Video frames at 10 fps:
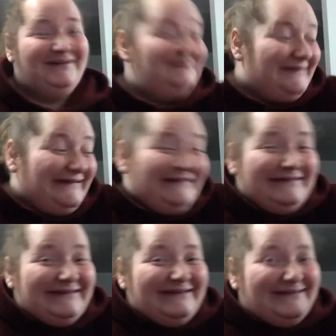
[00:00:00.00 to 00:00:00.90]
please,
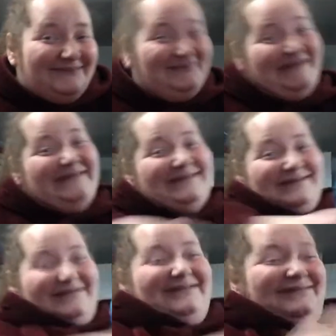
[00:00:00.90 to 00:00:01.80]
please,
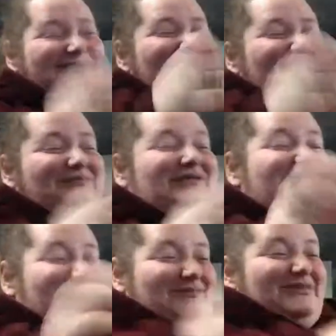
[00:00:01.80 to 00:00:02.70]

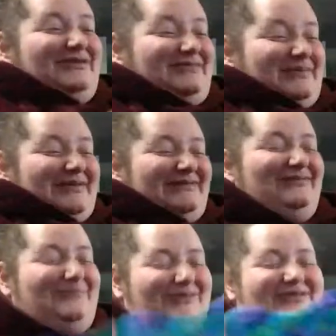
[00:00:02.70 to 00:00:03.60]
please, please,
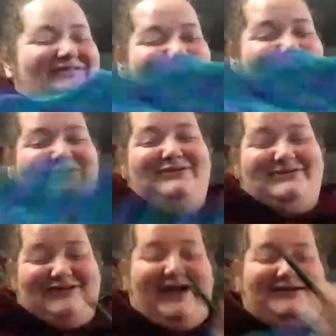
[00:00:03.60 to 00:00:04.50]
please, please, when you get
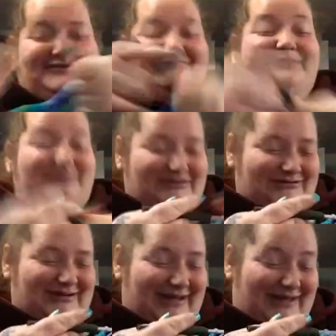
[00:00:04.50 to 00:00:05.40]
tired of it, please can
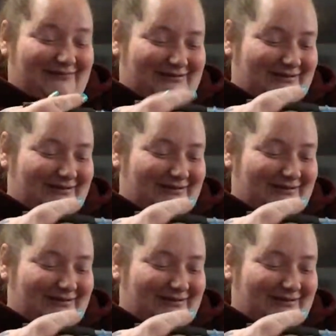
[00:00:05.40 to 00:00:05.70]
I have it?